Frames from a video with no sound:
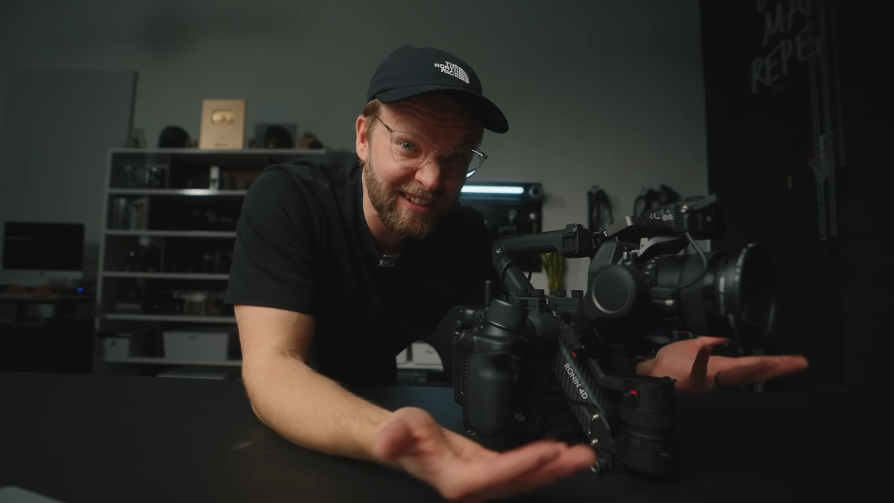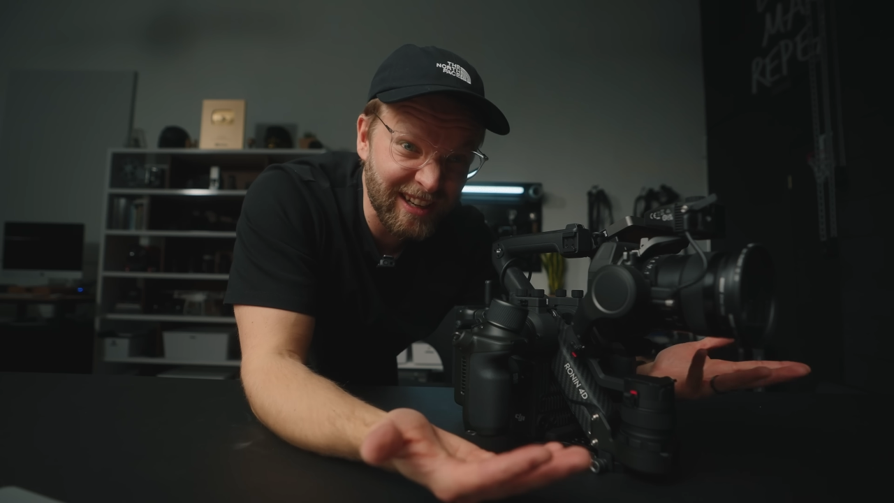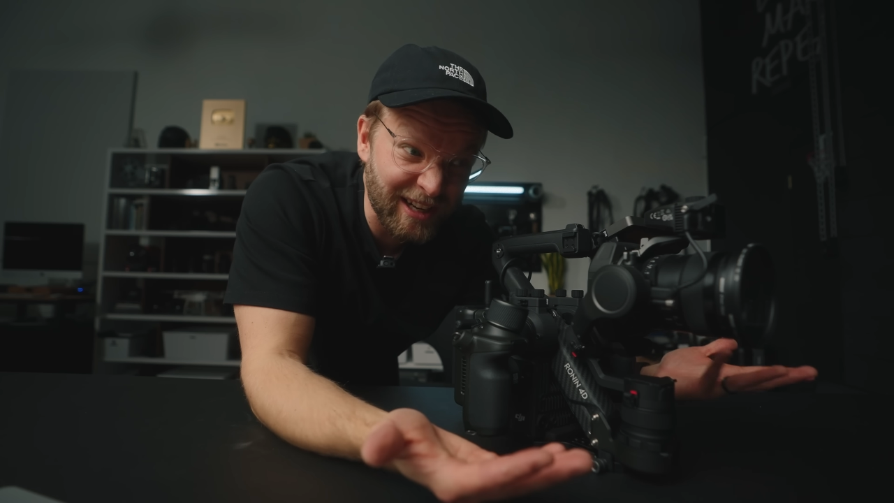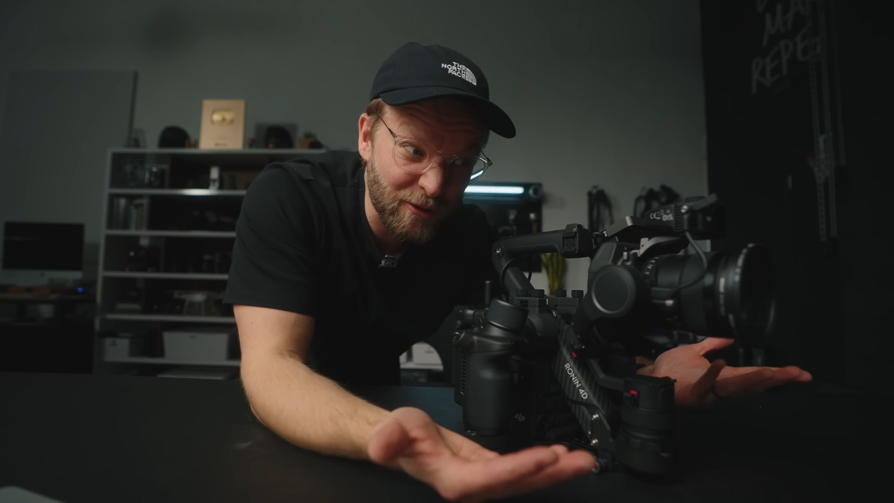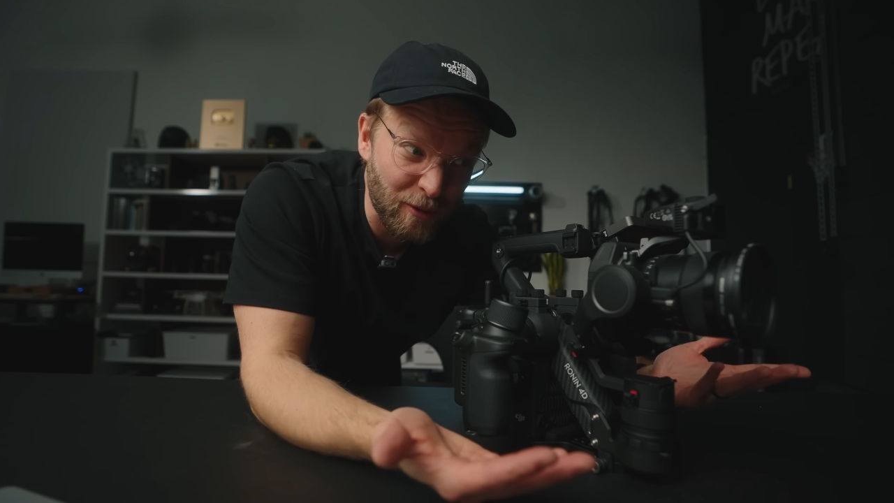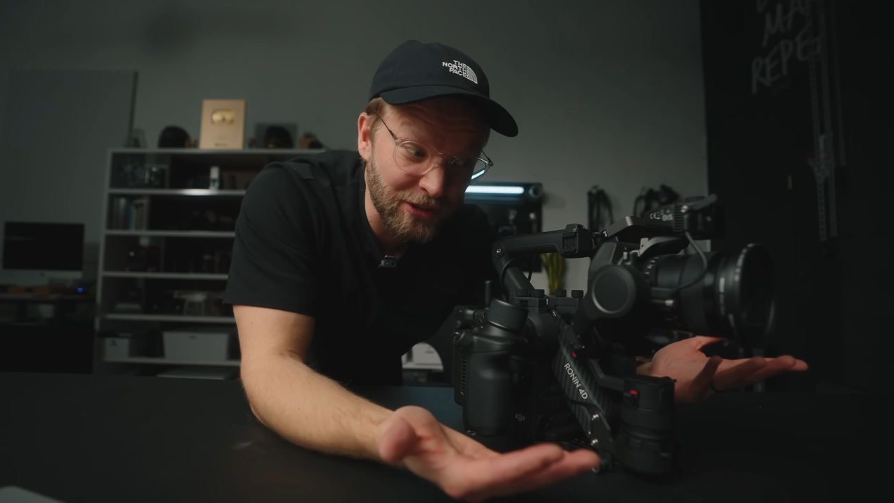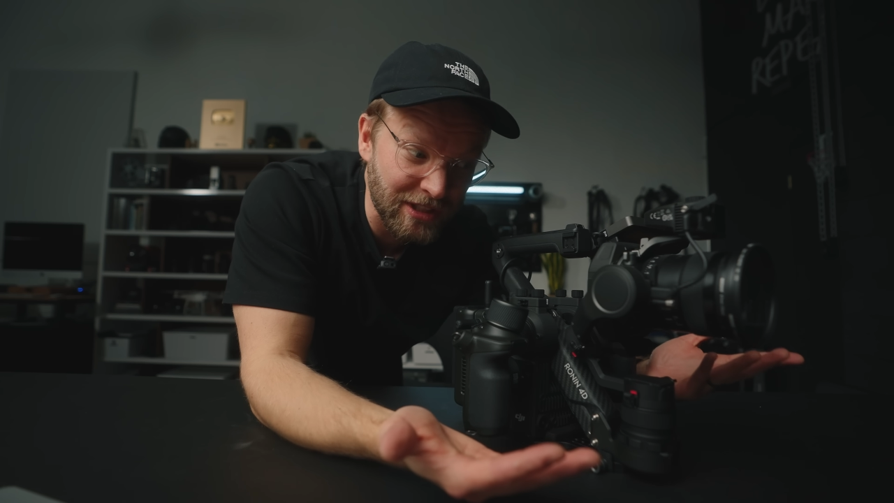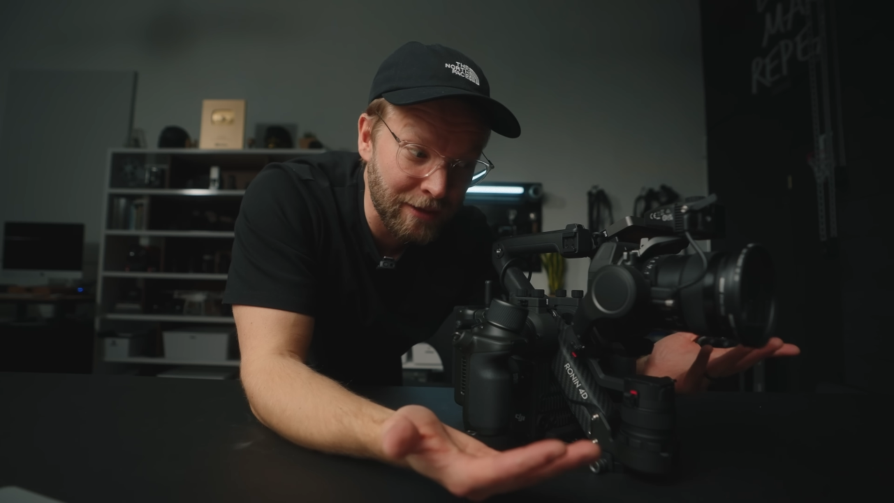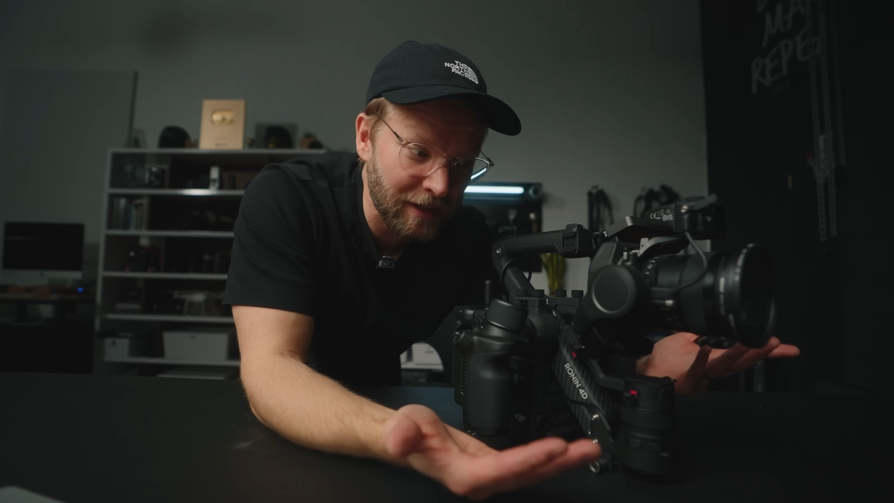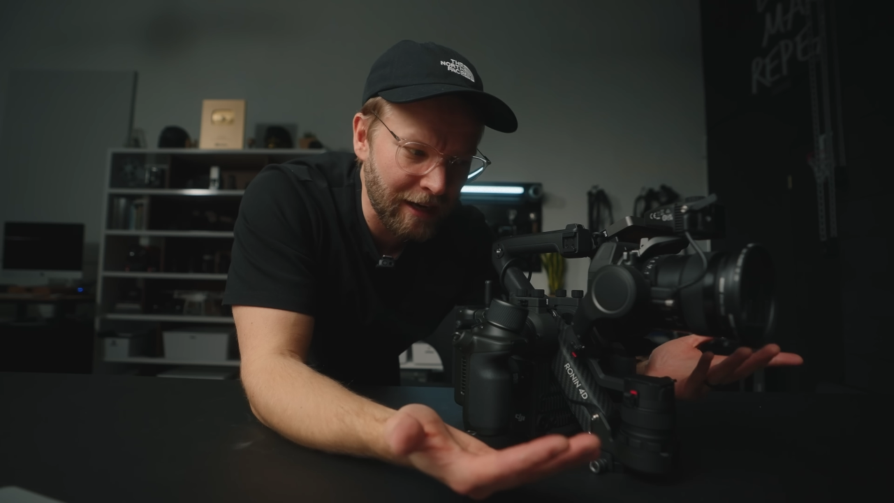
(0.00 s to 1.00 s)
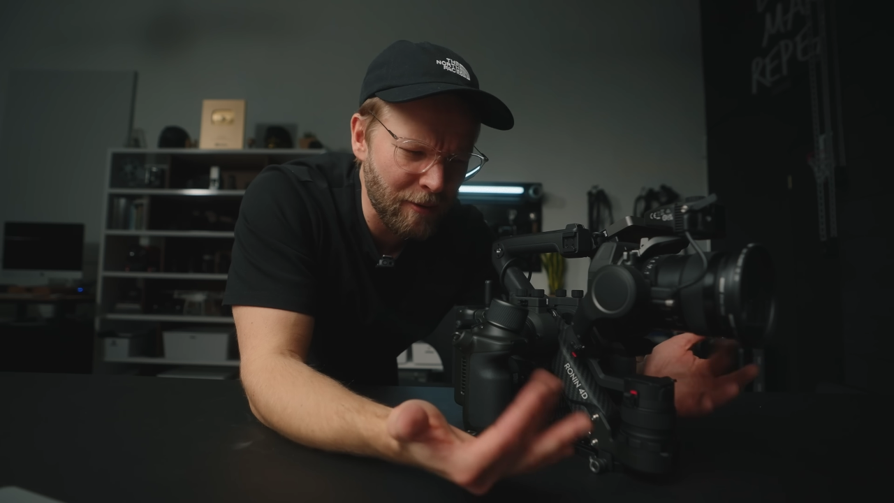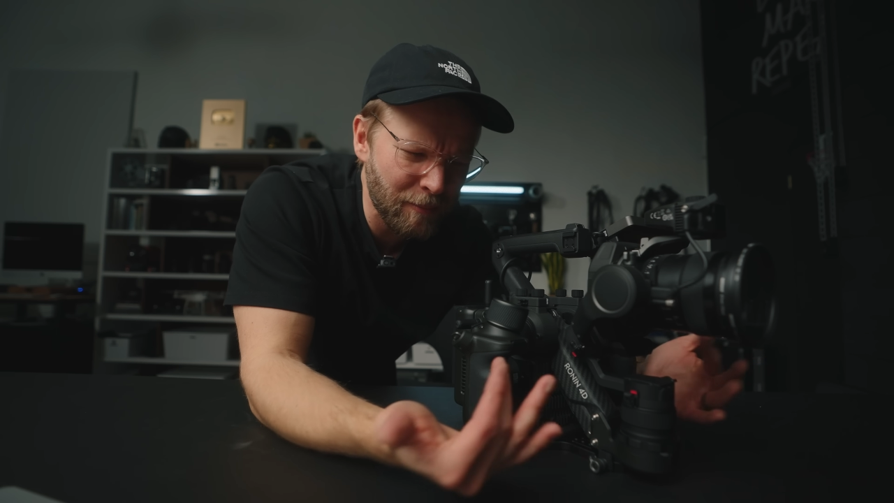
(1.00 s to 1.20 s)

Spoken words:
like a normal cinema camera.